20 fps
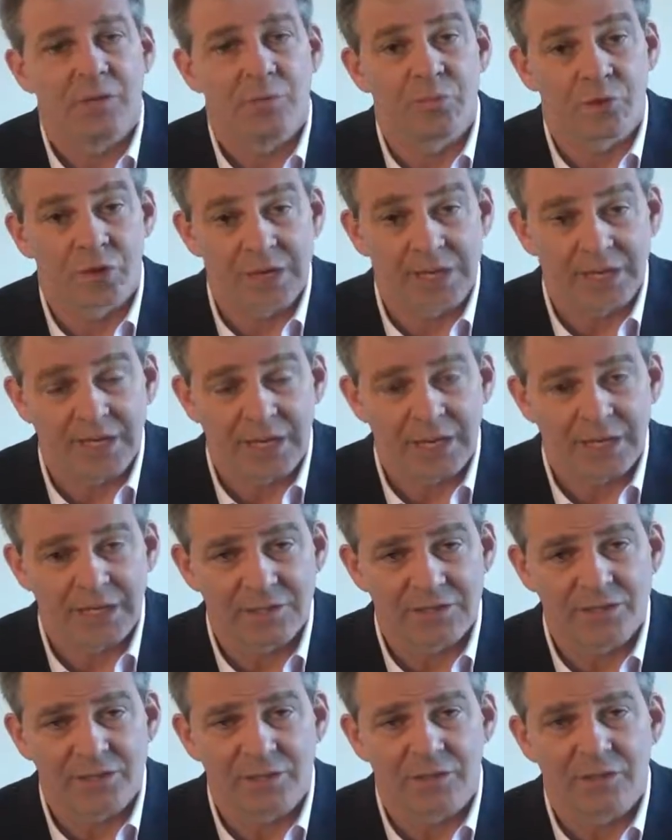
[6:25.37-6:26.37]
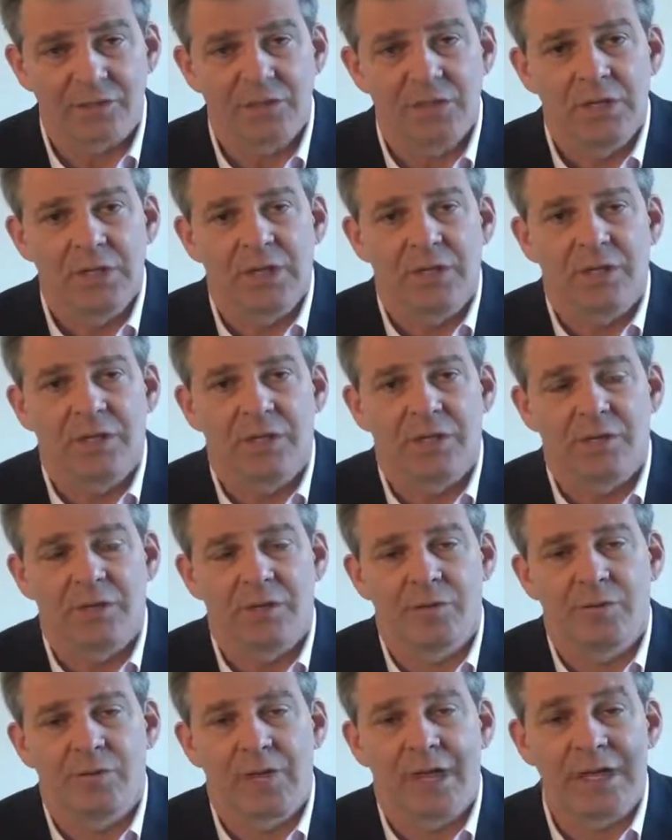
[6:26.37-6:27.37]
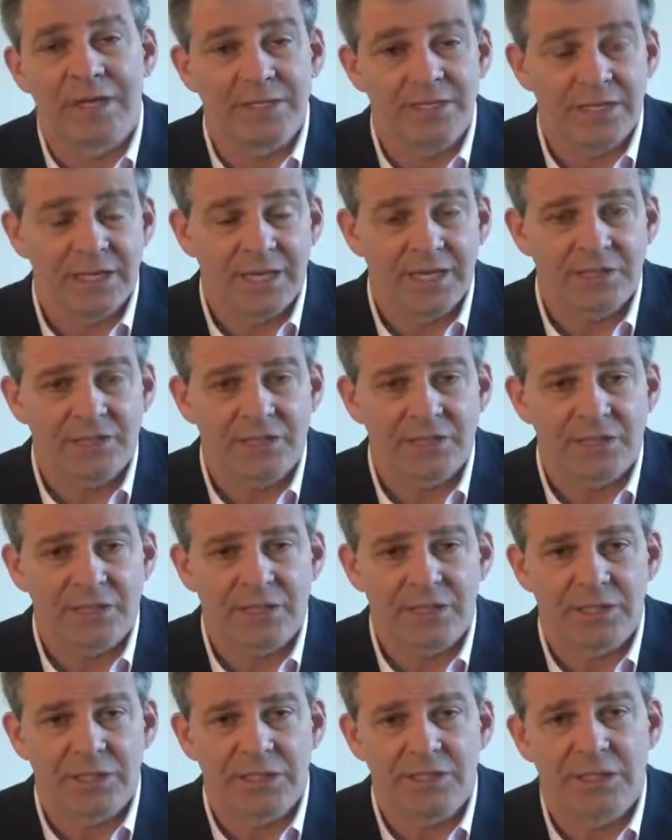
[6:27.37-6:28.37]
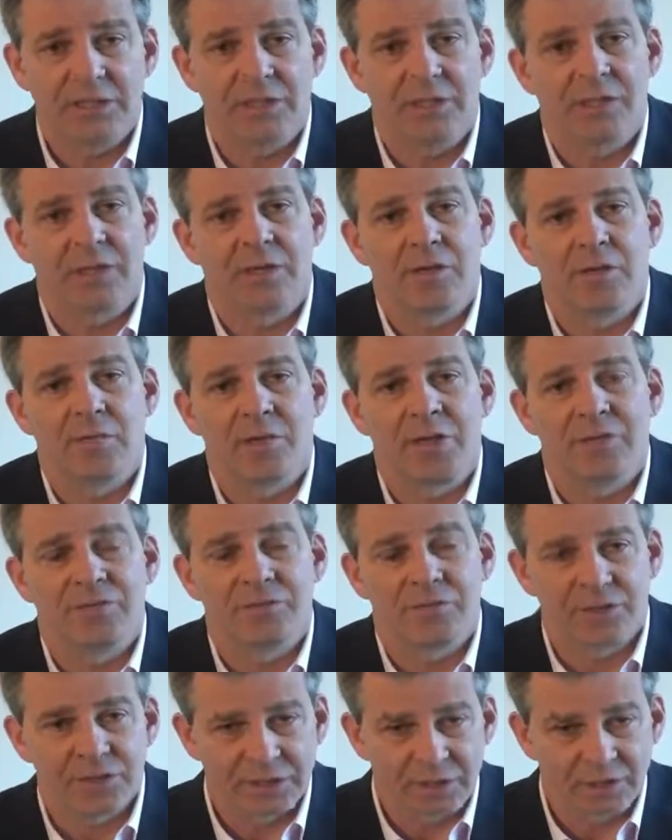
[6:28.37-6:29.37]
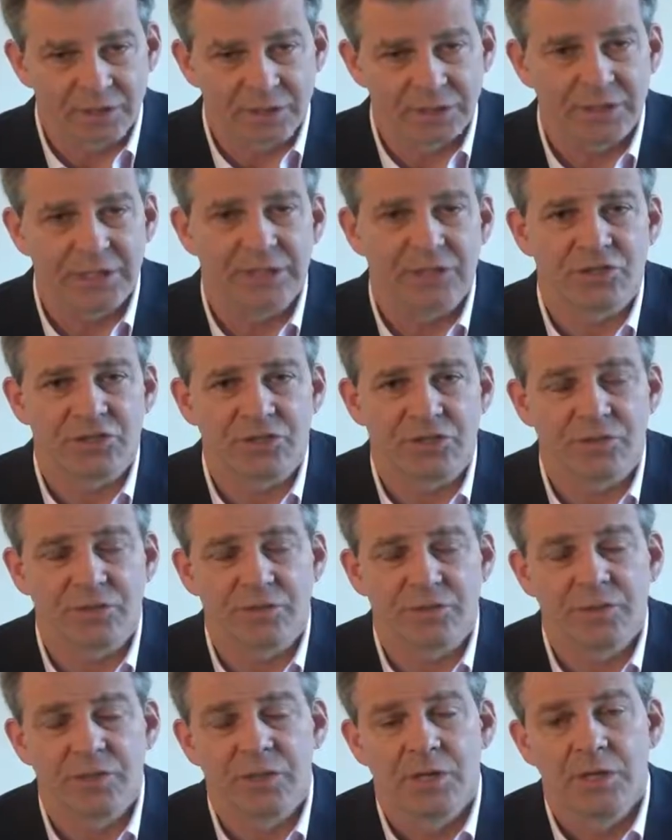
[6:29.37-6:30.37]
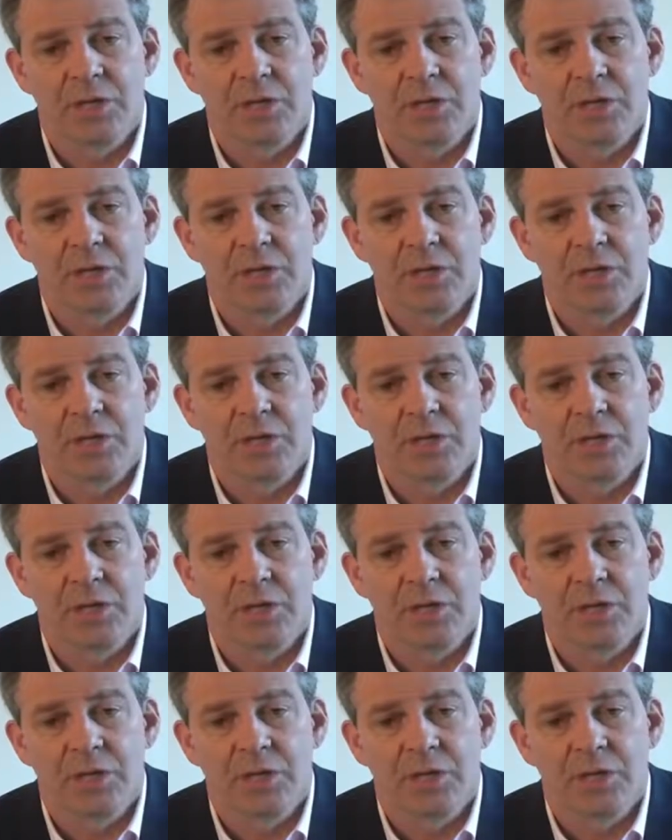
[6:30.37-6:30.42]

brain cancer, ADHD, and fertility issues.